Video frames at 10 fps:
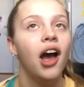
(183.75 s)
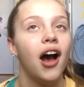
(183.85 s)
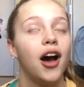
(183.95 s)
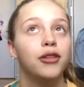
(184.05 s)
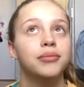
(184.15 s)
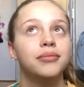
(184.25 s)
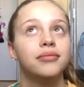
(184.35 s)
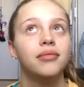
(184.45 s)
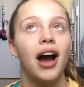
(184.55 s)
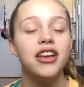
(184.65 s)

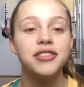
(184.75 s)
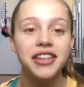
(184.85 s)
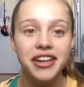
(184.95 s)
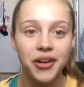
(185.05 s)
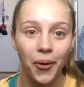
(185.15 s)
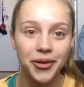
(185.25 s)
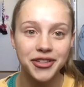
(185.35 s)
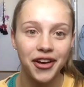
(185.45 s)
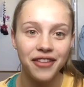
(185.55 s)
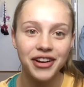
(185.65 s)
I used to eat
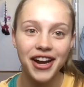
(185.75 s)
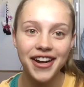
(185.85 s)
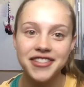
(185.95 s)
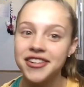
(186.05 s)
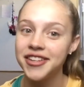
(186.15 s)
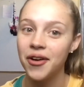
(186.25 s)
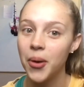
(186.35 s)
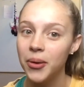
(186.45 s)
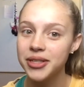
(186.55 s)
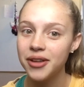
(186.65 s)
coleslaw every day, and turns out
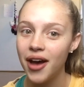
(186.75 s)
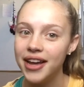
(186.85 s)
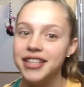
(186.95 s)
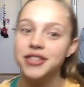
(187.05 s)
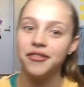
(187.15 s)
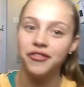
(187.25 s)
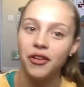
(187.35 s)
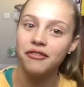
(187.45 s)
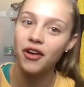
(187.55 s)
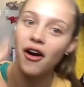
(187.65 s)
coleslaw is full
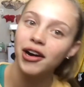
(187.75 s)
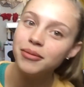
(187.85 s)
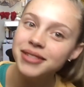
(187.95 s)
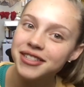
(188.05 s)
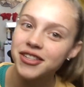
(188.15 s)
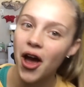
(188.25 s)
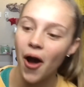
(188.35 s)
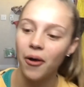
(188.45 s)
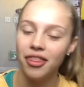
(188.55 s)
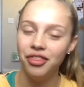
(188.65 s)
of carbs,
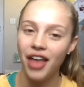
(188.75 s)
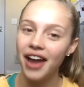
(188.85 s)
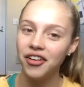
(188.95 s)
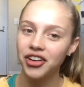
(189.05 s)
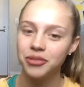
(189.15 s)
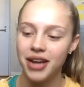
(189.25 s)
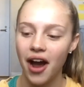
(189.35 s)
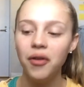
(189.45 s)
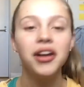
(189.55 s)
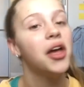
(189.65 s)
so that knocked me
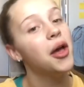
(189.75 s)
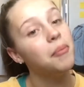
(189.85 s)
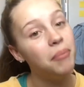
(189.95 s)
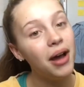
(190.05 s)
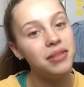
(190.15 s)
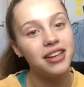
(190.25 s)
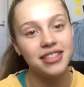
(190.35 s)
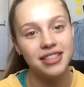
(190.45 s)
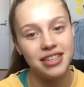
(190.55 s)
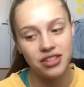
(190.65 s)
out. But because
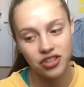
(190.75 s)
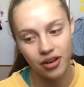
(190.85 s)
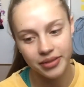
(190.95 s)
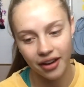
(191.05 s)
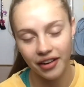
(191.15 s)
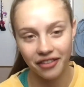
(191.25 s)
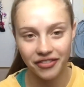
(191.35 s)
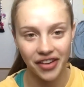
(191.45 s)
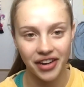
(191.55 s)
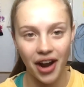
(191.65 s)
of these strips, I like
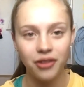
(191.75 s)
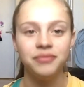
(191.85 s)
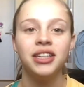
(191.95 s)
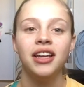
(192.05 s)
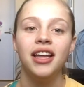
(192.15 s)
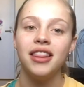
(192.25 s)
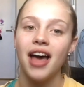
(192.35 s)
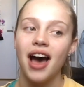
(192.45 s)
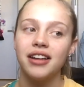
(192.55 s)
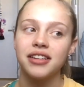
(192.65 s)
found out
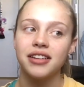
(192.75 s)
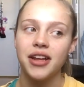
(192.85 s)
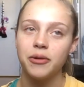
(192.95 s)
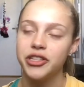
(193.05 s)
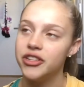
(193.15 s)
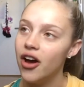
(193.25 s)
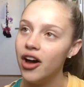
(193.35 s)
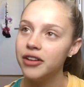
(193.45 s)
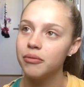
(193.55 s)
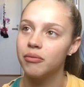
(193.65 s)
that it was
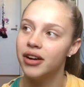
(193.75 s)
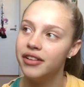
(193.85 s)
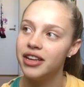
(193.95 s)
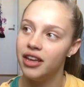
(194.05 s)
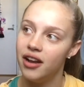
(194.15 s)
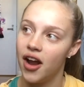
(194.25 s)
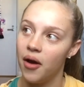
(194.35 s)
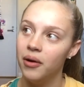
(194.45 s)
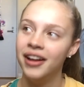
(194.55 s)
not really keto.